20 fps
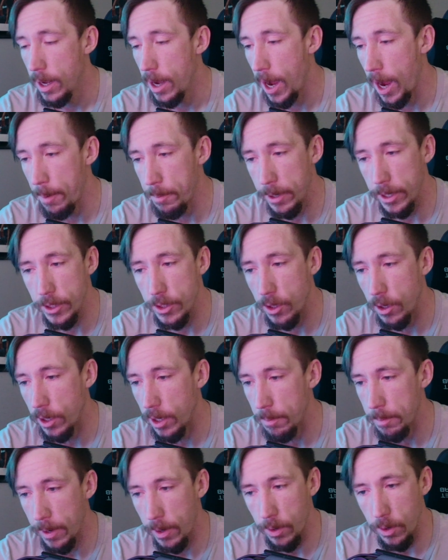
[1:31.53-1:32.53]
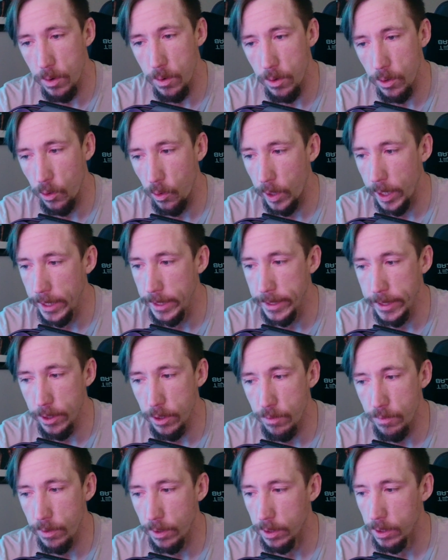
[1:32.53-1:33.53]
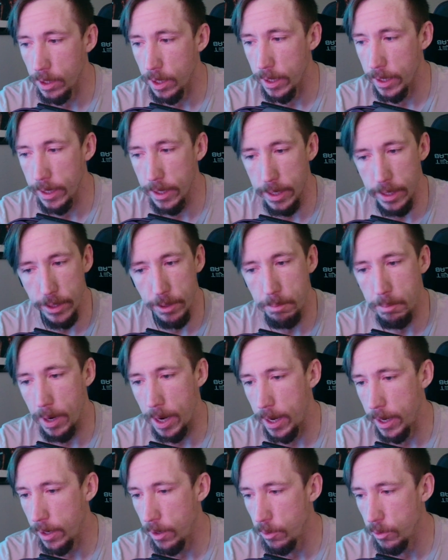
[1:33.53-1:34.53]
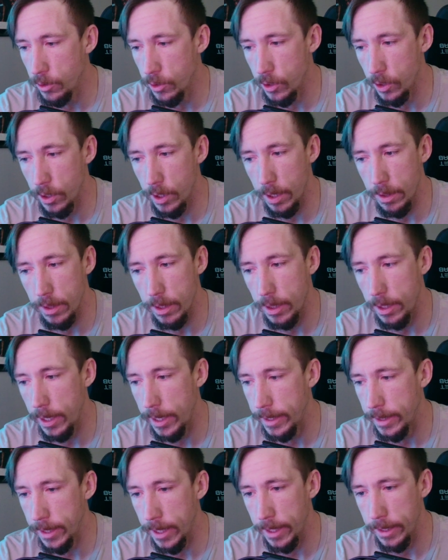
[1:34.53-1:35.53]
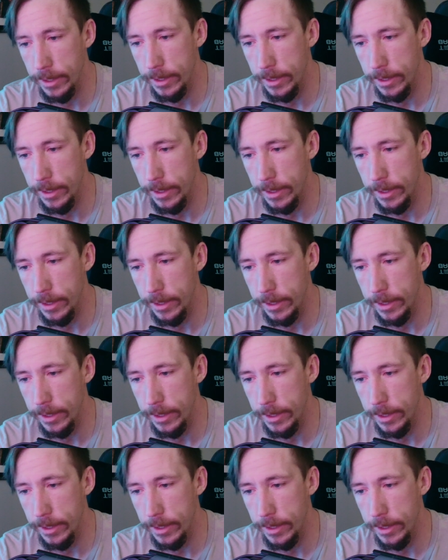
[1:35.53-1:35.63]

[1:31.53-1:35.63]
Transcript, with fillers: I'm not talking about going crazy overclocking in your bios or nothing like that.